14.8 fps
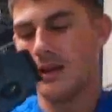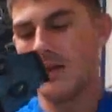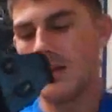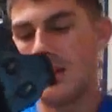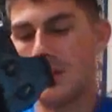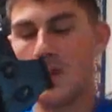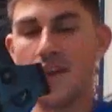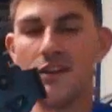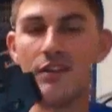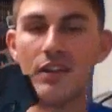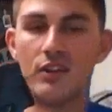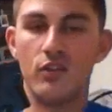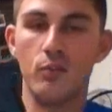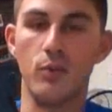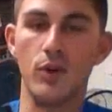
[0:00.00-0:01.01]
That means
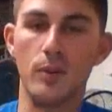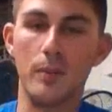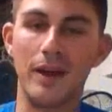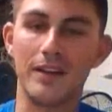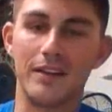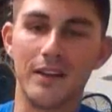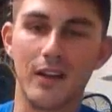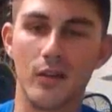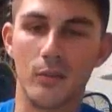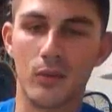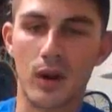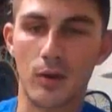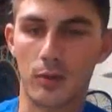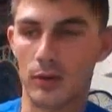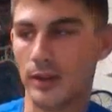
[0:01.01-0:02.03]
that you put it back together
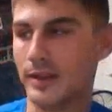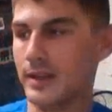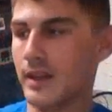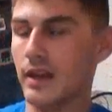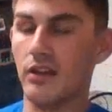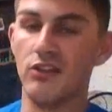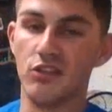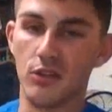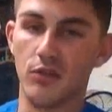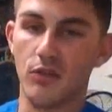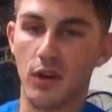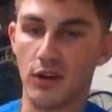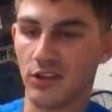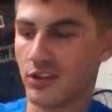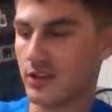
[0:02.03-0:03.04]
properly, and it should
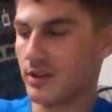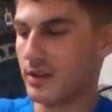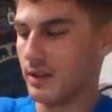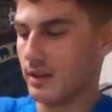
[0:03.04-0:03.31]
function.